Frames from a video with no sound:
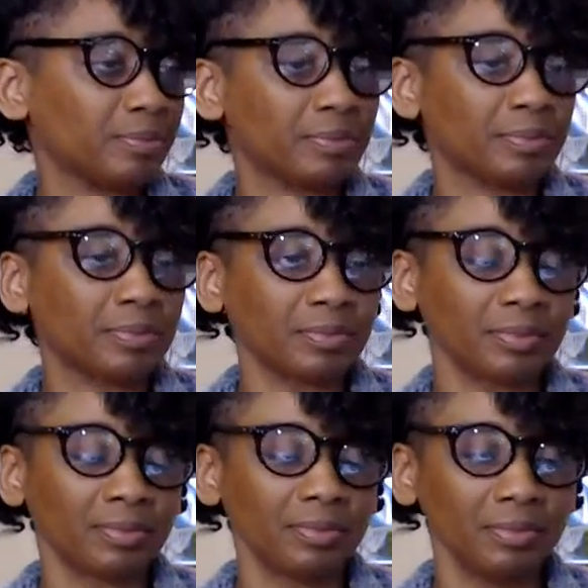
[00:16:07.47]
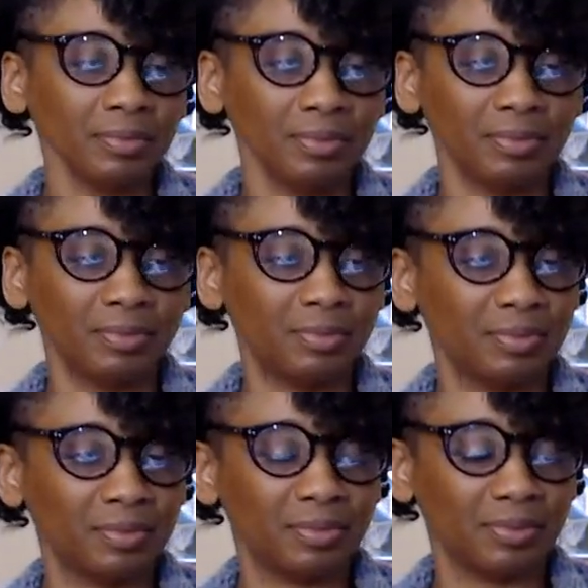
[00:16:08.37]

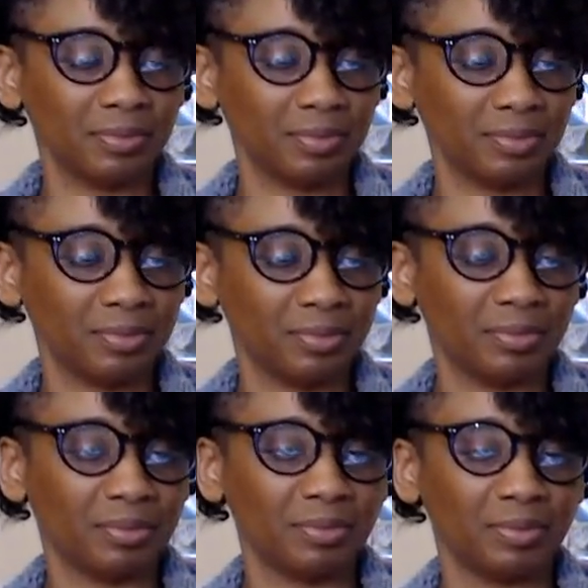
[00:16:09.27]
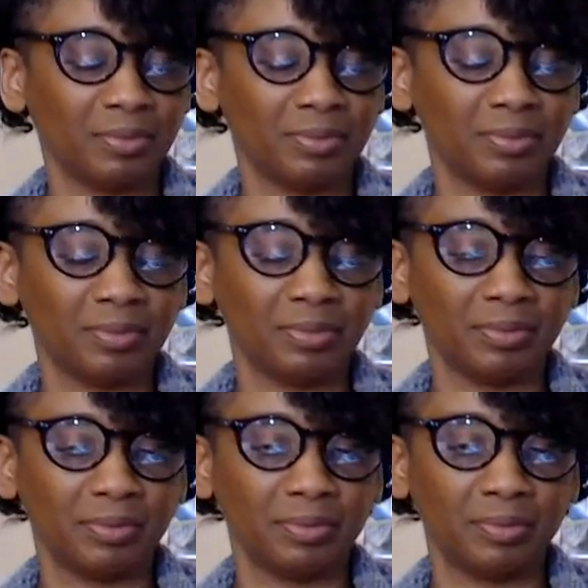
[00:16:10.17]

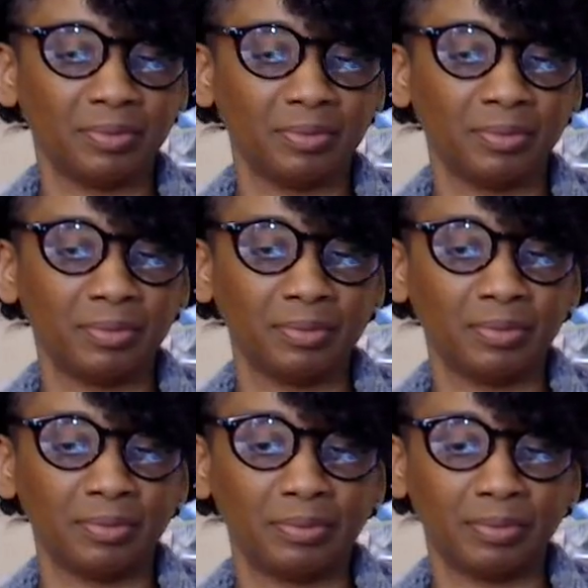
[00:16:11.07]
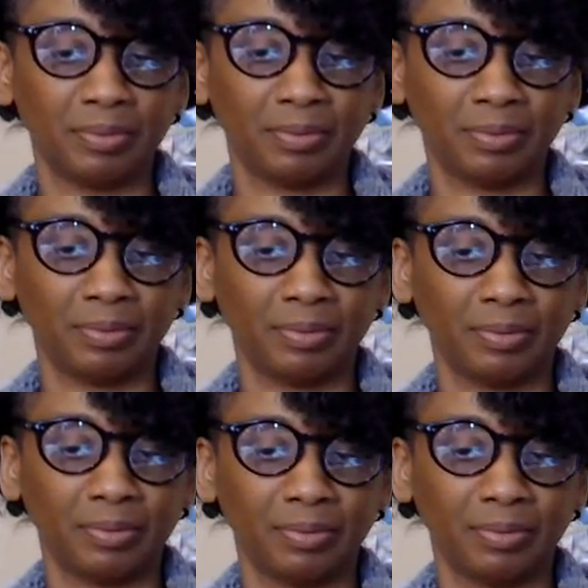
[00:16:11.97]
(silent)